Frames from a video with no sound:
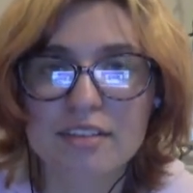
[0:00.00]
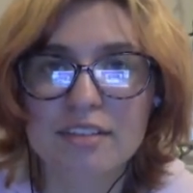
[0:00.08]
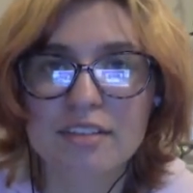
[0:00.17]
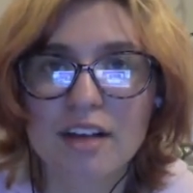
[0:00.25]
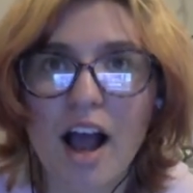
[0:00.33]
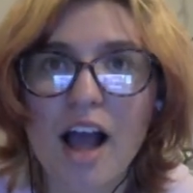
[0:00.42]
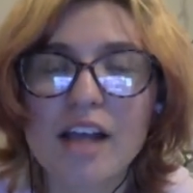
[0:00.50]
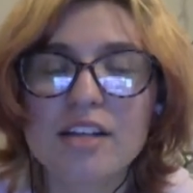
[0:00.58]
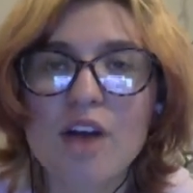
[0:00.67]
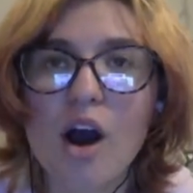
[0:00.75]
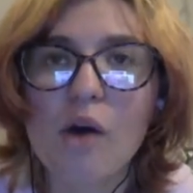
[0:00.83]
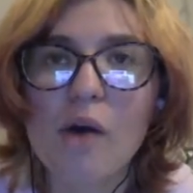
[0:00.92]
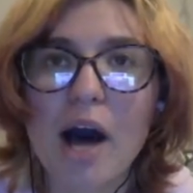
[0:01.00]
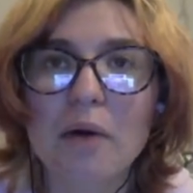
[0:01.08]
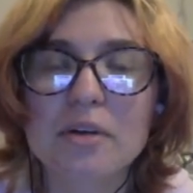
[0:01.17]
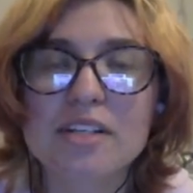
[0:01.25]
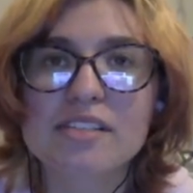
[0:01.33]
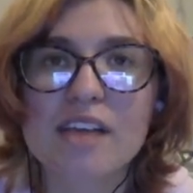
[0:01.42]
I know how
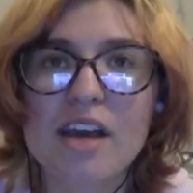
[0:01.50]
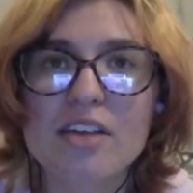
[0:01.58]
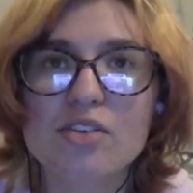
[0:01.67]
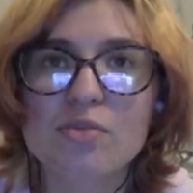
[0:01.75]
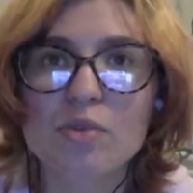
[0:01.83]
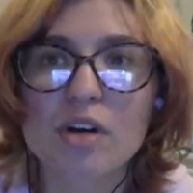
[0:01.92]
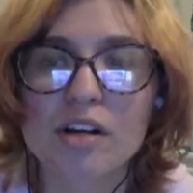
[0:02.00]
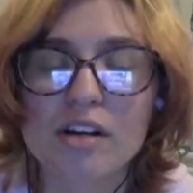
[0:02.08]
to say this word.